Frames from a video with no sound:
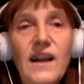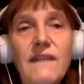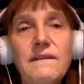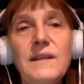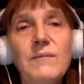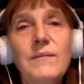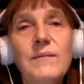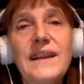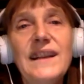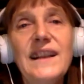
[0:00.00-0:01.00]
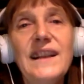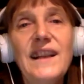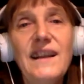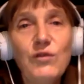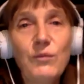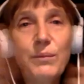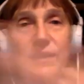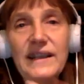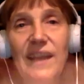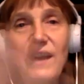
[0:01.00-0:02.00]
them, and then I would
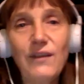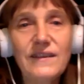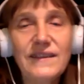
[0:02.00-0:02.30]
print out